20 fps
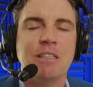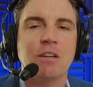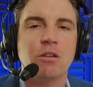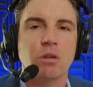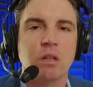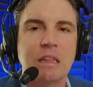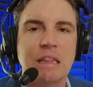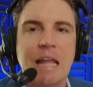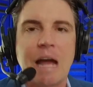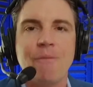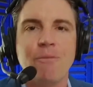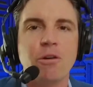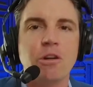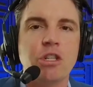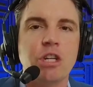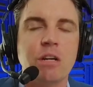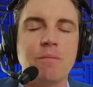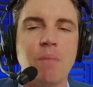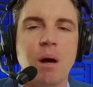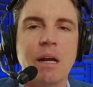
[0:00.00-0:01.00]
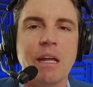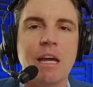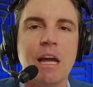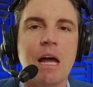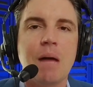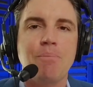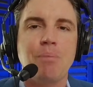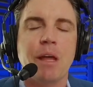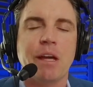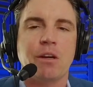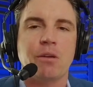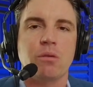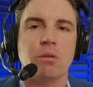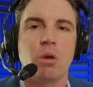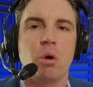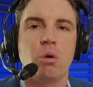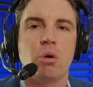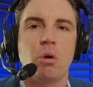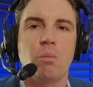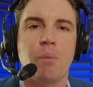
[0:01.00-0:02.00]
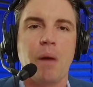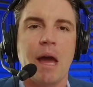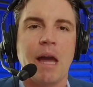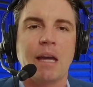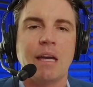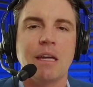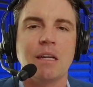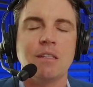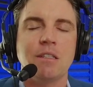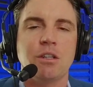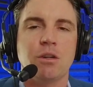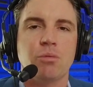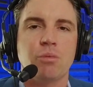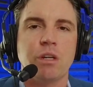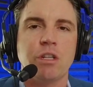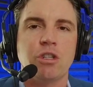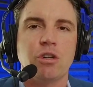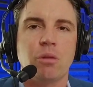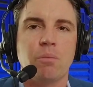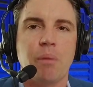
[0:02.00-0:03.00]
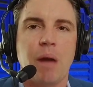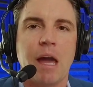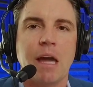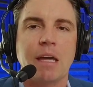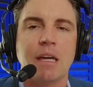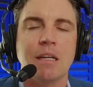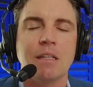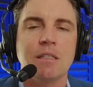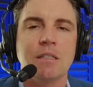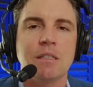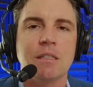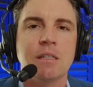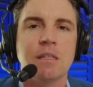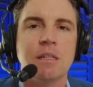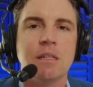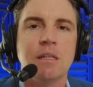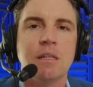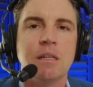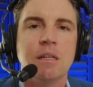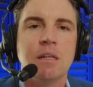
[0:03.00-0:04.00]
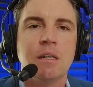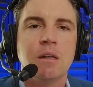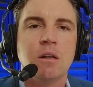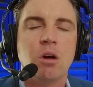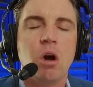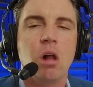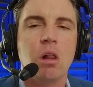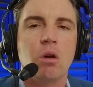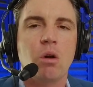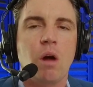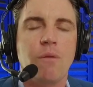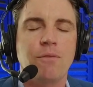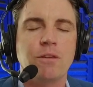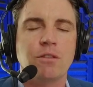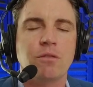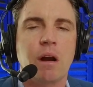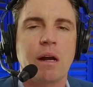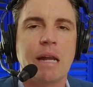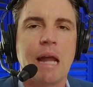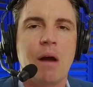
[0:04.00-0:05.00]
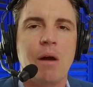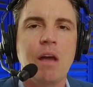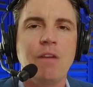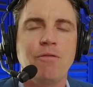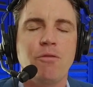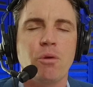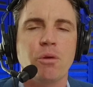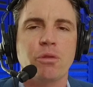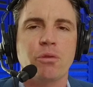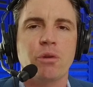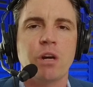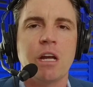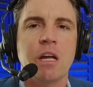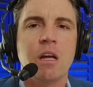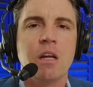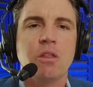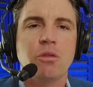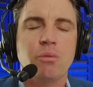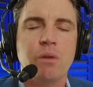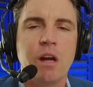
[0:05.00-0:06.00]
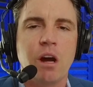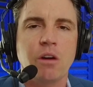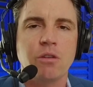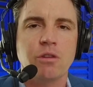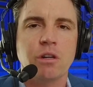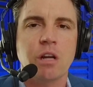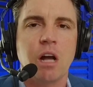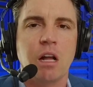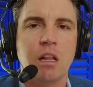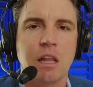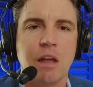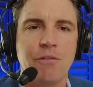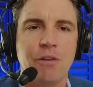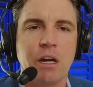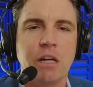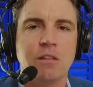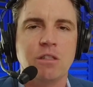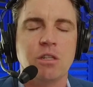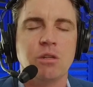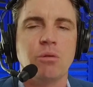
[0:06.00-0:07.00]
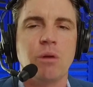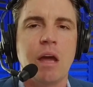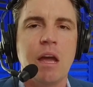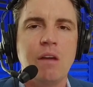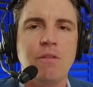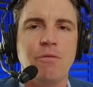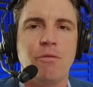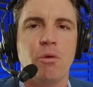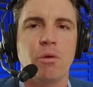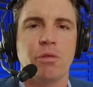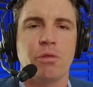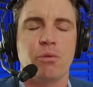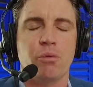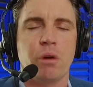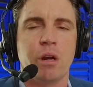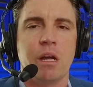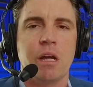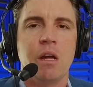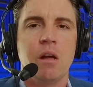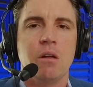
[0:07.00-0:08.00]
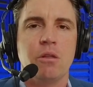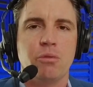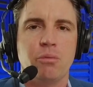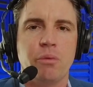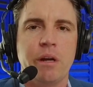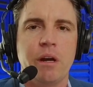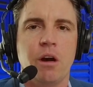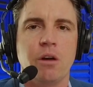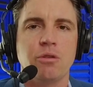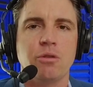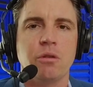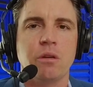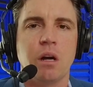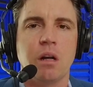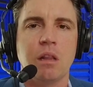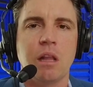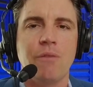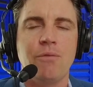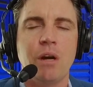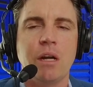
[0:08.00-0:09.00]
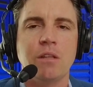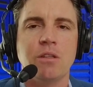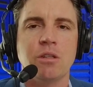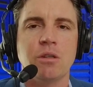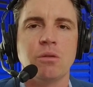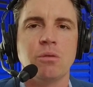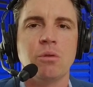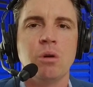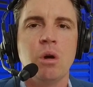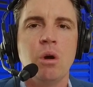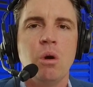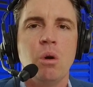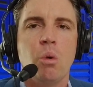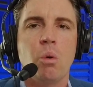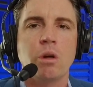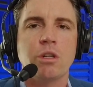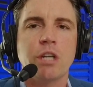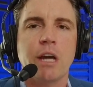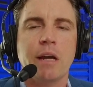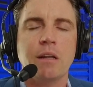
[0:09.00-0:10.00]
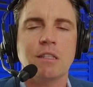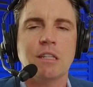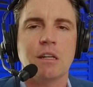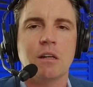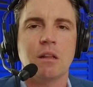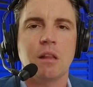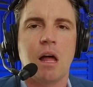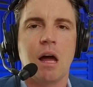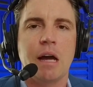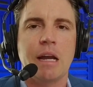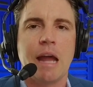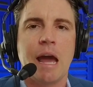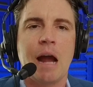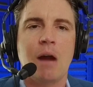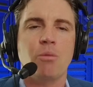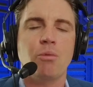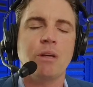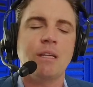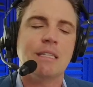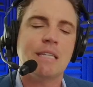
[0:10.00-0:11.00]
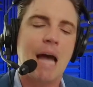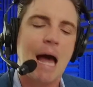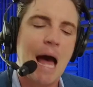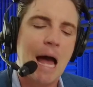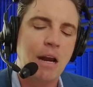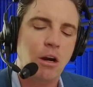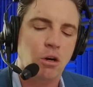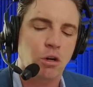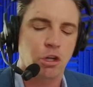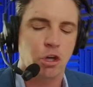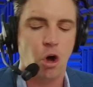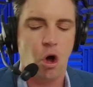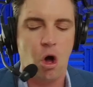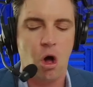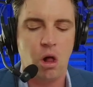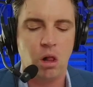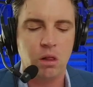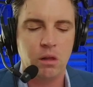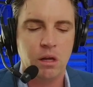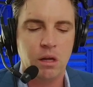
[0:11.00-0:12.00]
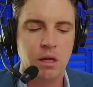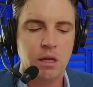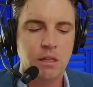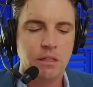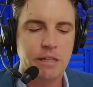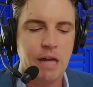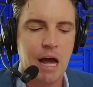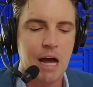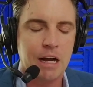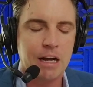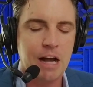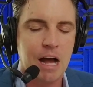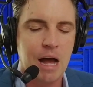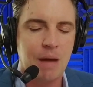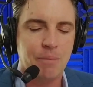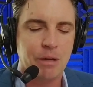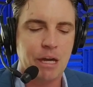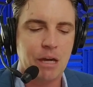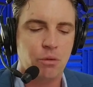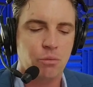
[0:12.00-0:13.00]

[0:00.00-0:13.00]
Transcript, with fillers: that are leveraging money up like your local bank is and your regional bank is. Call our office right now, 843 300 1182, 843 300 1182, or check us out online at retireyall.com. Again,